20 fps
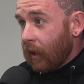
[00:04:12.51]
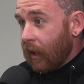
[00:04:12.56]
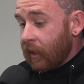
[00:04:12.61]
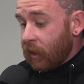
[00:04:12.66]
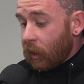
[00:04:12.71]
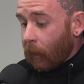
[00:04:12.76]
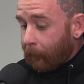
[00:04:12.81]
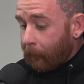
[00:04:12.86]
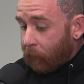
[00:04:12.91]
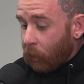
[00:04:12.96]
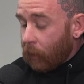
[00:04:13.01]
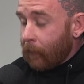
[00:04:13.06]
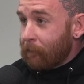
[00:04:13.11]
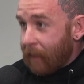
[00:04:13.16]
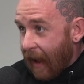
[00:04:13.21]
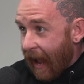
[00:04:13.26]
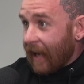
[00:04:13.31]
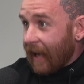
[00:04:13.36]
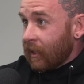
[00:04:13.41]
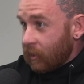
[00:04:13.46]
and you're put
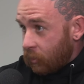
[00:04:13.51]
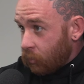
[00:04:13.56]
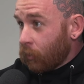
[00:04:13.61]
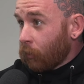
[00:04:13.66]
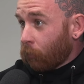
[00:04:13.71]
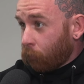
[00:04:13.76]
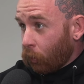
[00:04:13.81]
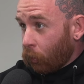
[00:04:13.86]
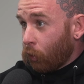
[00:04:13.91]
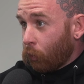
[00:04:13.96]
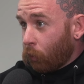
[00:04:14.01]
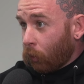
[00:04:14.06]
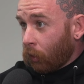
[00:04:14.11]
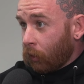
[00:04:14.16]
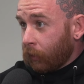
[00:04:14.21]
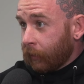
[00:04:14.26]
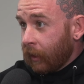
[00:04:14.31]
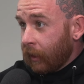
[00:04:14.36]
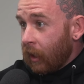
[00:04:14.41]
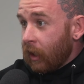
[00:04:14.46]
back into the real
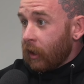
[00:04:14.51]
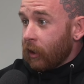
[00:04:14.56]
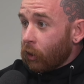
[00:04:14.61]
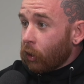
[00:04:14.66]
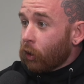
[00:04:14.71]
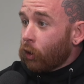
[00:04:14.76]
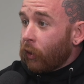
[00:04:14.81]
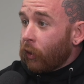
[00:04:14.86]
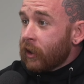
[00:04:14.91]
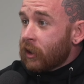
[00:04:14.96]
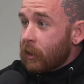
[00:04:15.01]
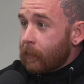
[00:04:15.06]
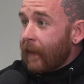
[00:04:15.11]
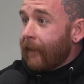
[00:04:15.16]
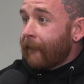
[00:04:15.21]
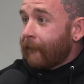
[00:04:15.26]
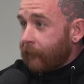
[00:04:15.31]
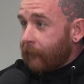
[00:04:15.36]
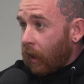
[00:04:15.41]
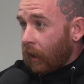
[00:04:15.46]
world, you're going to be
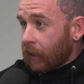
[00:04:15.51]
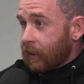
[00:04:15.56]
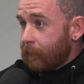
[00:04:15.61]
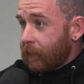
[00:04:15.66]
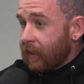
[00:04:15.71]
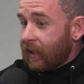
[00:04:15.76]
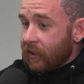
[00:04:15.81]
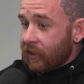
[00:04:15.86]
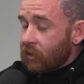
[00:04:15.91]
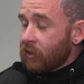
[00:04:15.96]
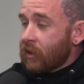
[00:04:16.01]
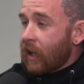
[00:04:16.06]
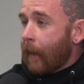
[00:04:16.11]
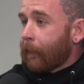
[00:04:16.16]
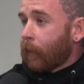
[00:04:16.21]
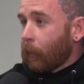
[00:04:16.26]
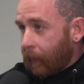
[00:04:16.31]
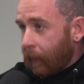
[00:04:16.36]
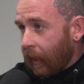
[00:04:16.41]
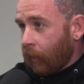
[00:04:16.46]
fucked because you're
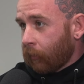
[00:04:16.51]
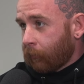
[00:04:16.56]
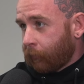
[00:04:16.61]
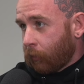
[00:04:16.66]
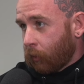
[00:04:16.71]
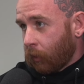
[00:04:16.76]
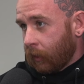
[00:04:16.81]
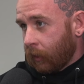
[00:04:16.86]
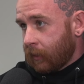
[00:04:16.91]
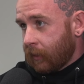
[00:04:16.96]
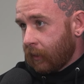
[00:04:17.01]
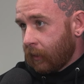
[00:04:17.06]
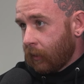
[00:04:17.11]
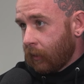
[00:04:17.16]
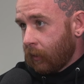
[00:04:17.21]
not prepared for it.